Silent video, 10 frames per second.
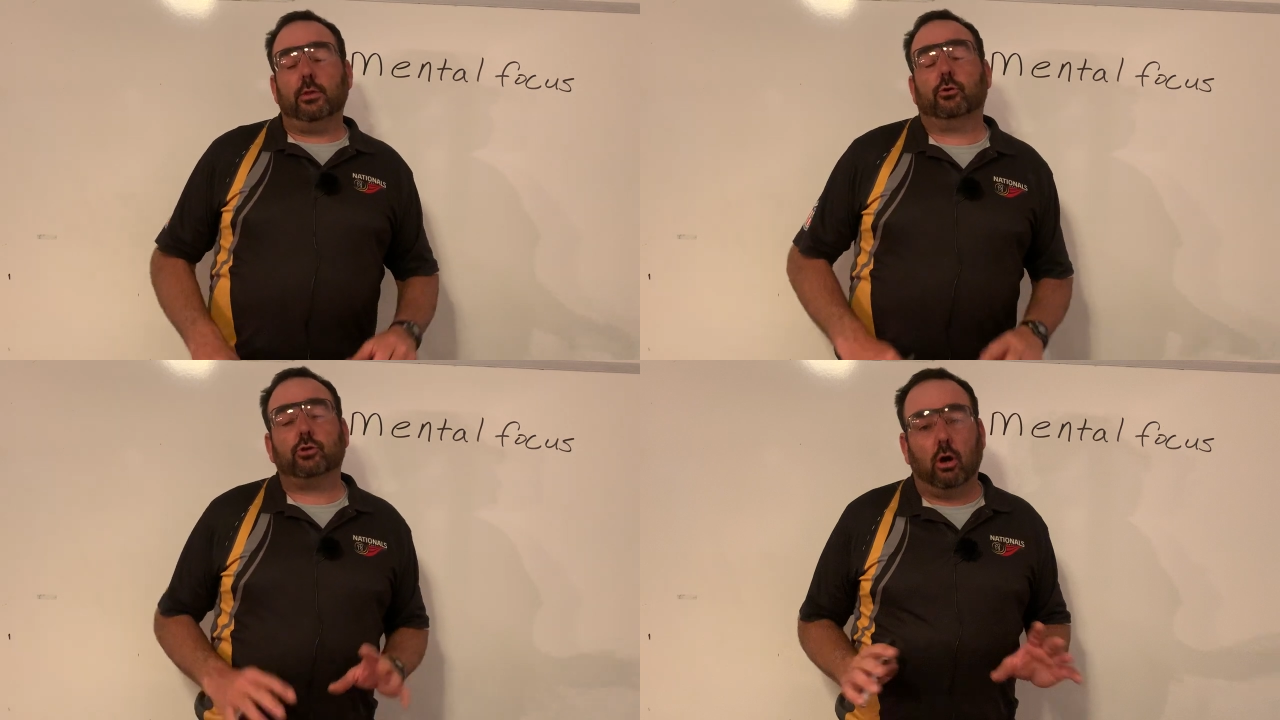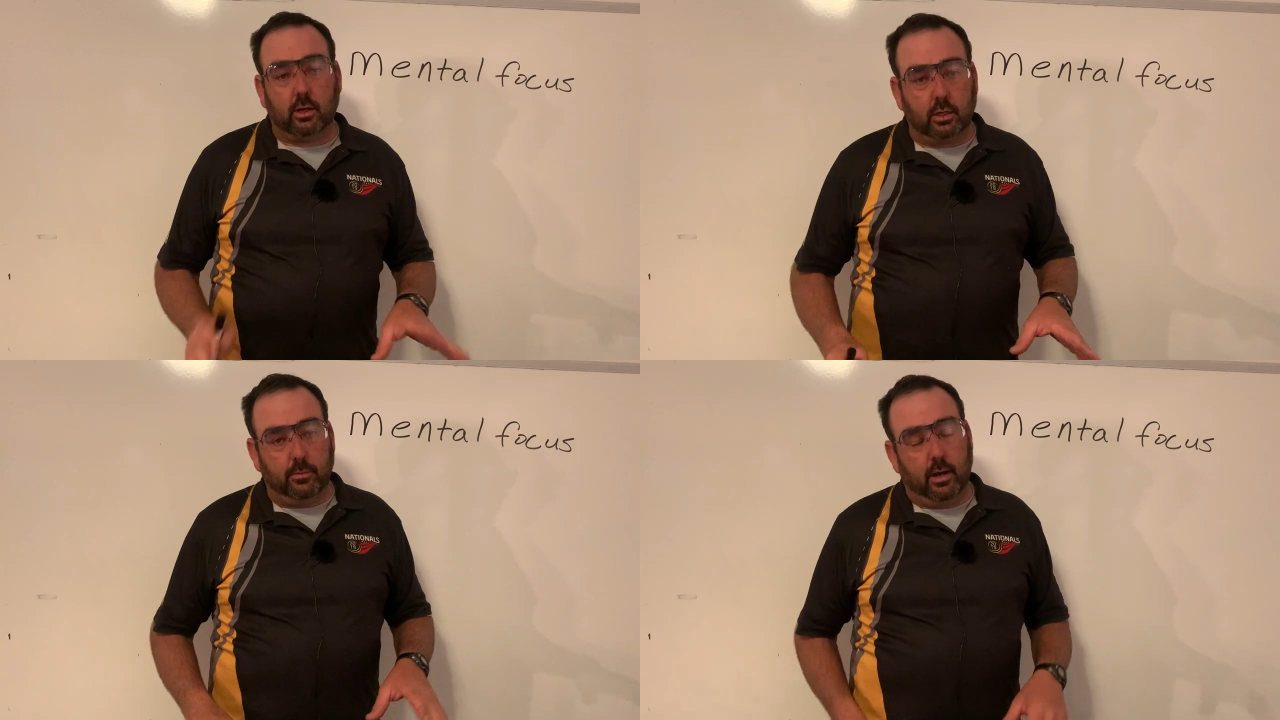And they're
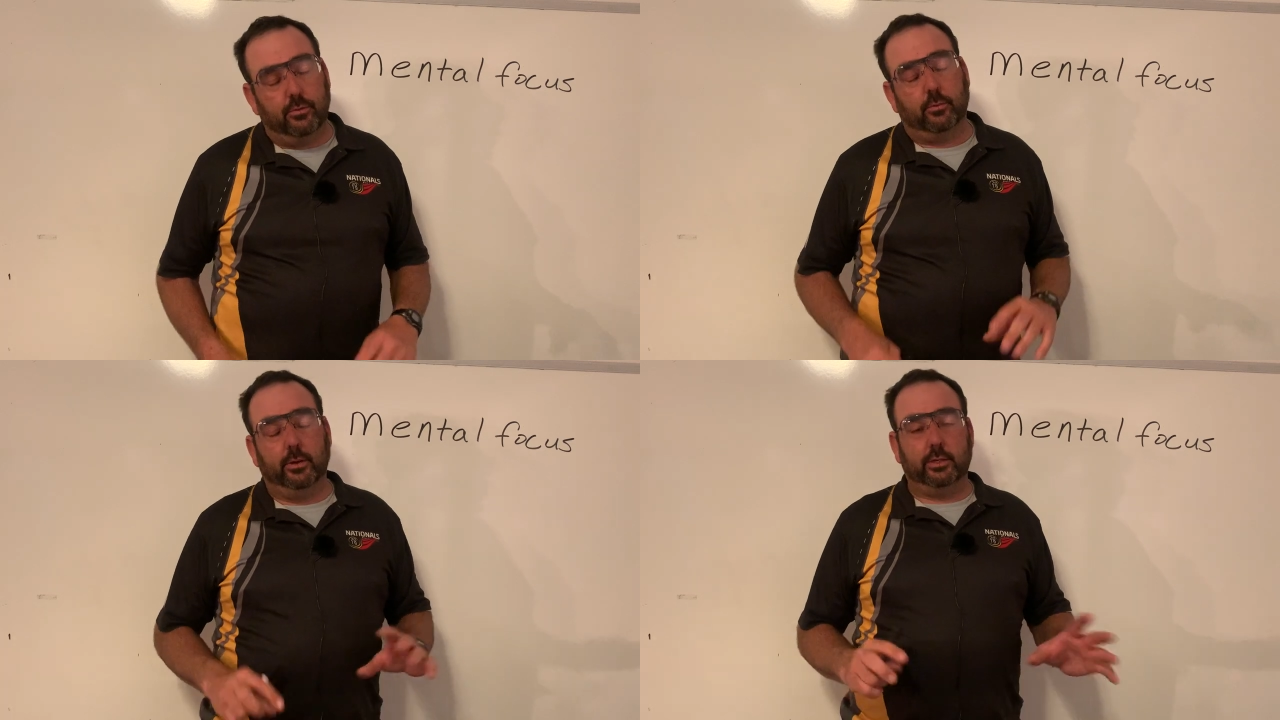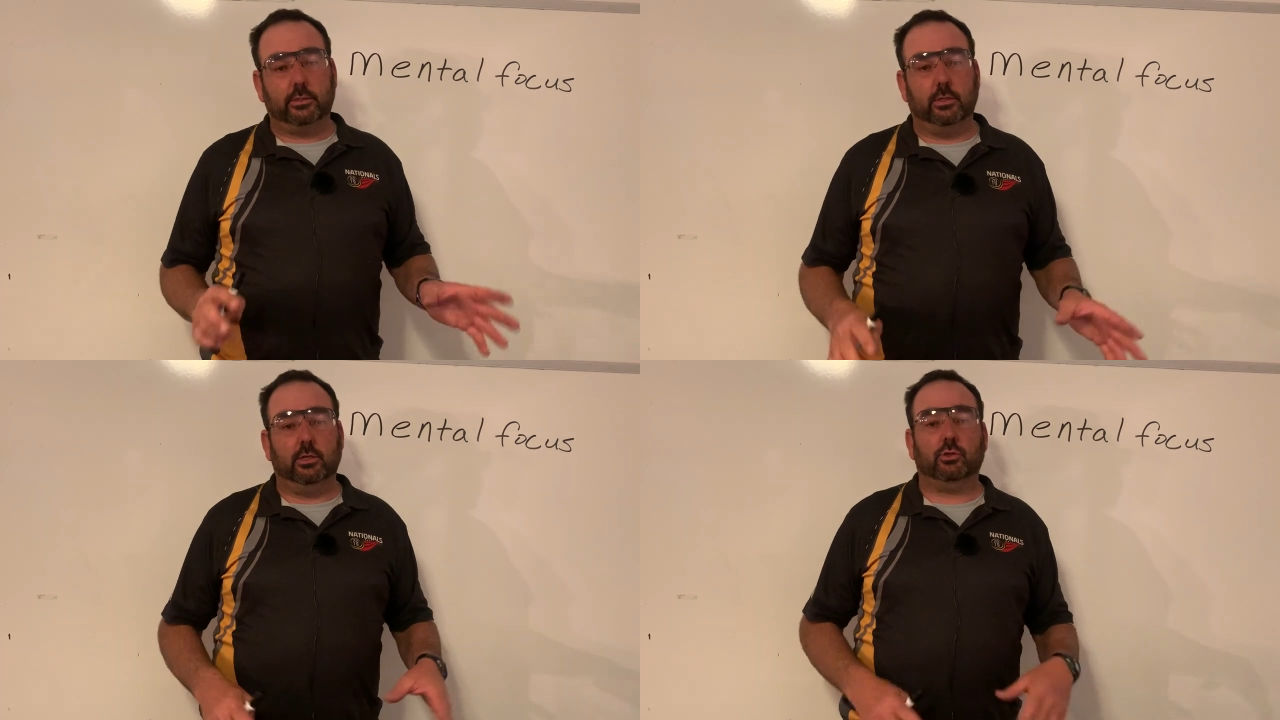talking about their
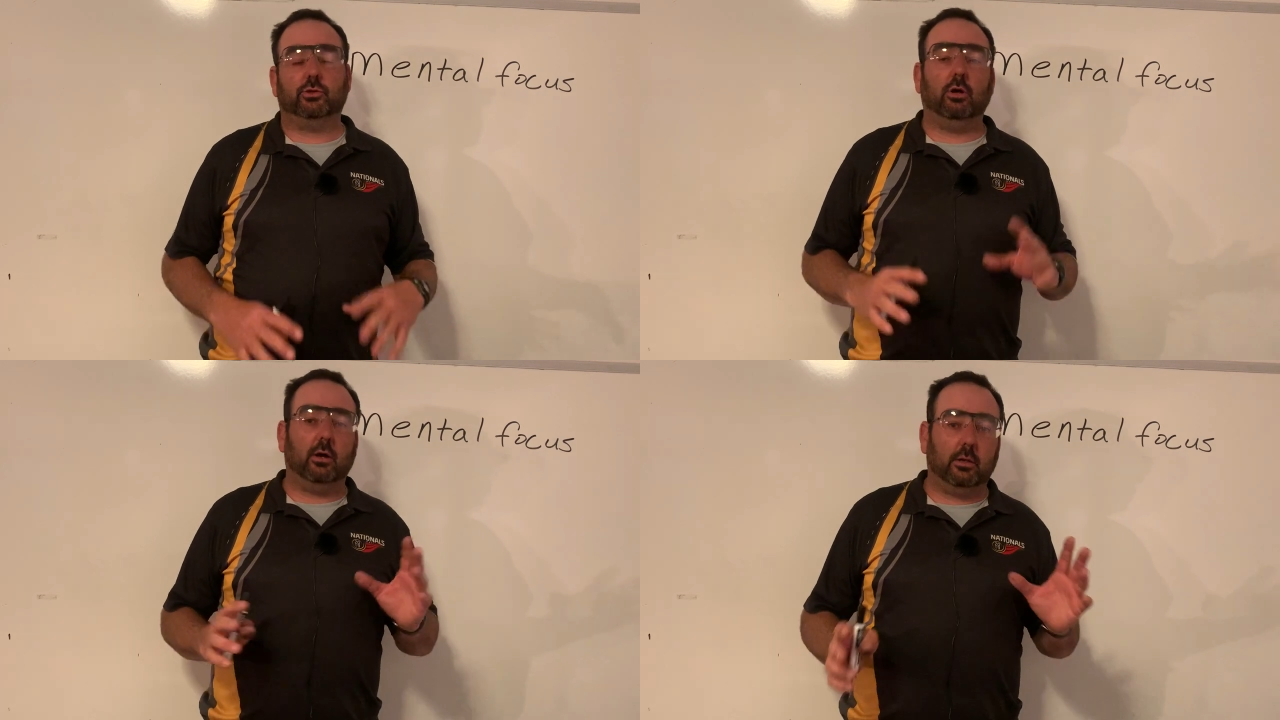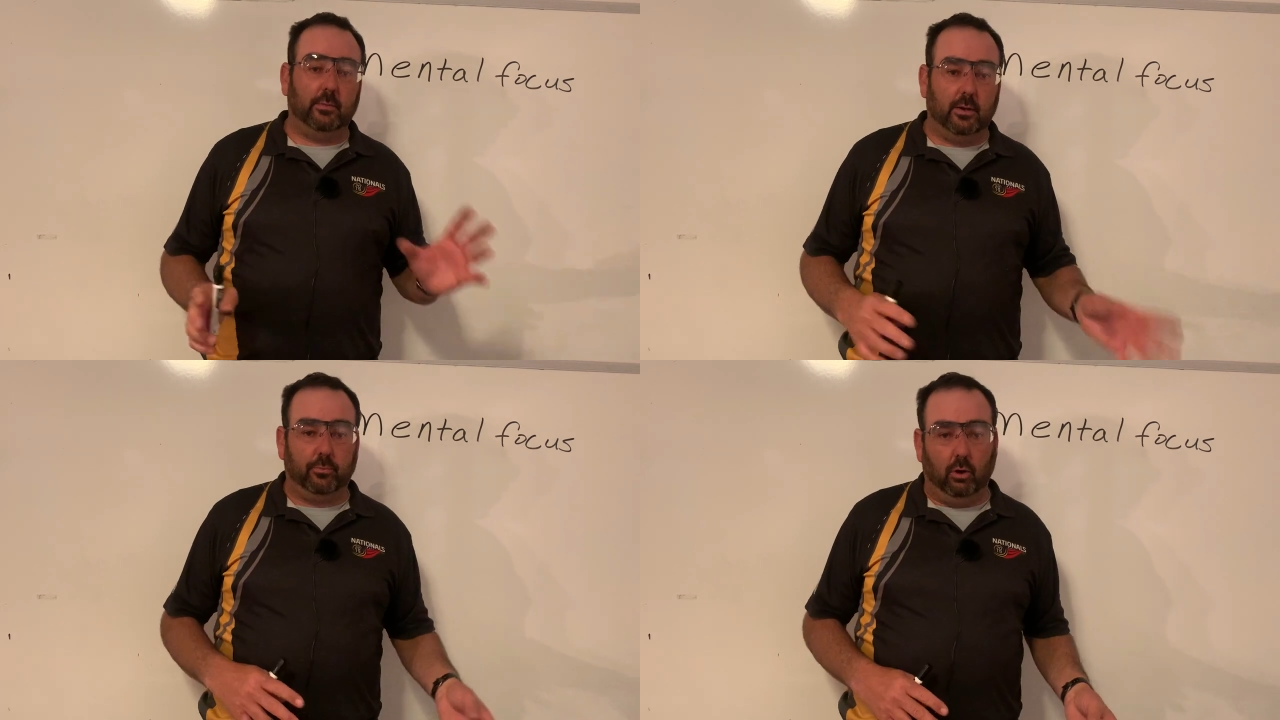misses. They're talking
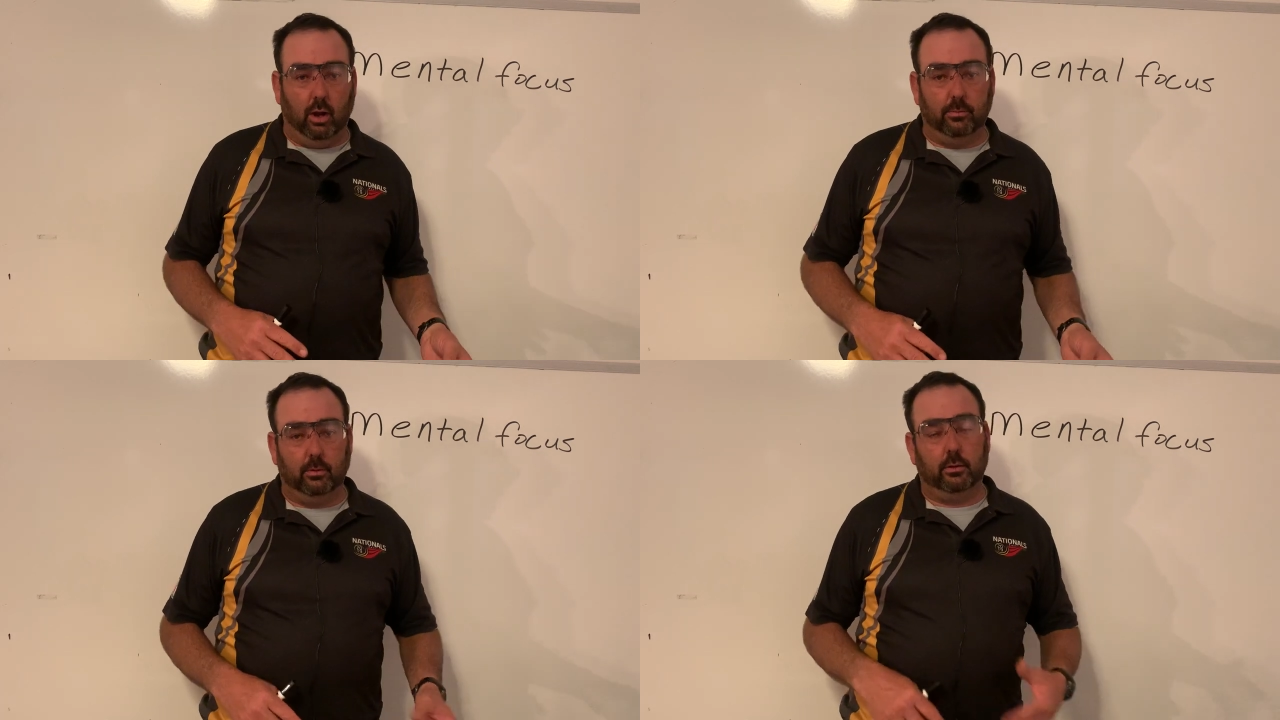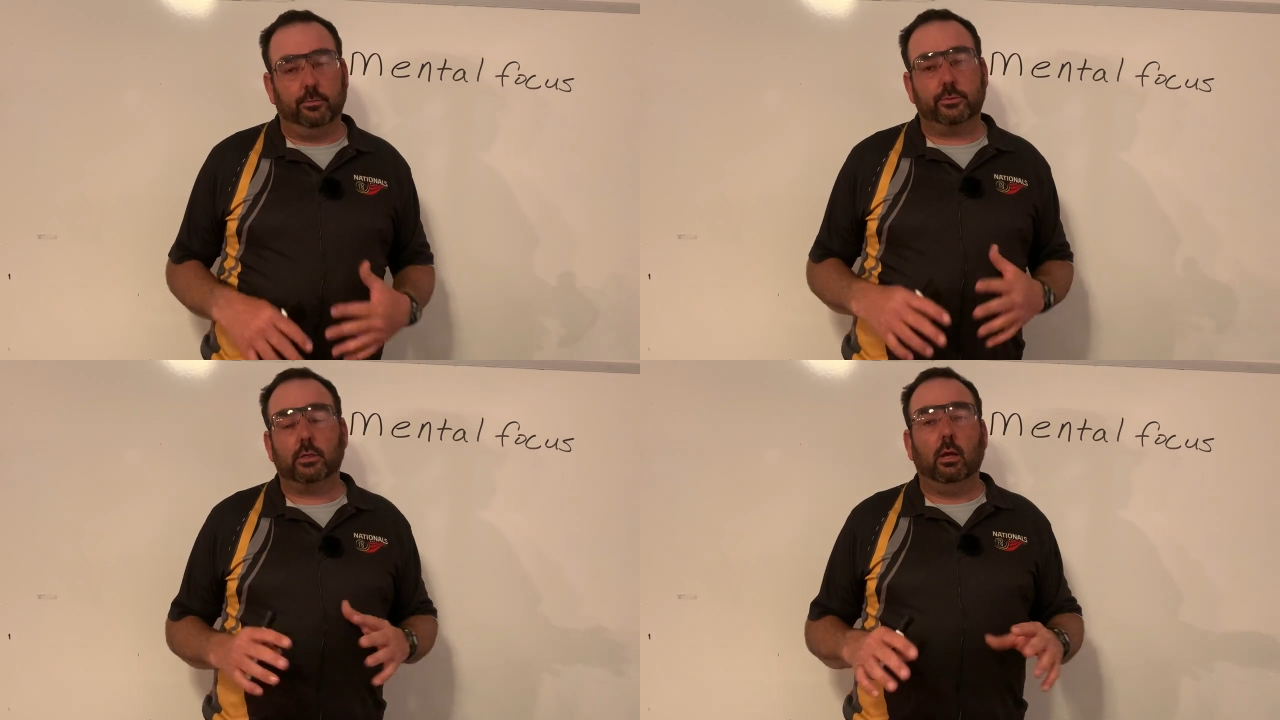about
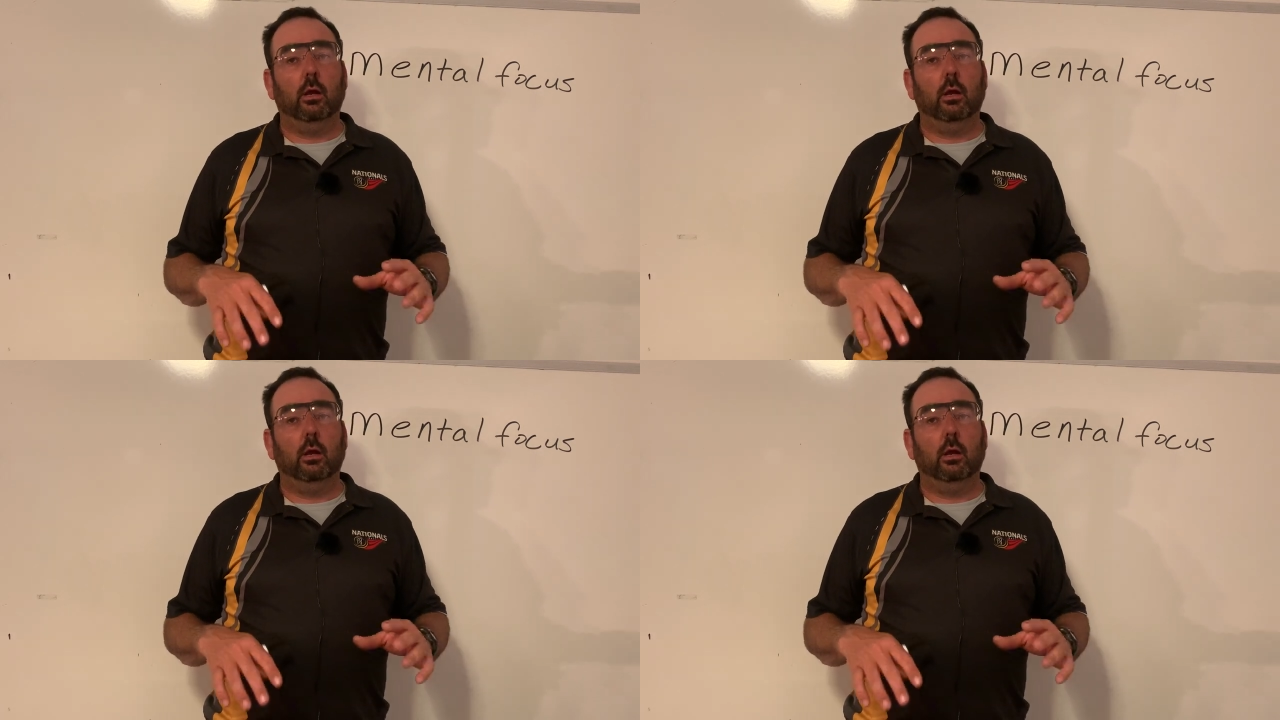problems.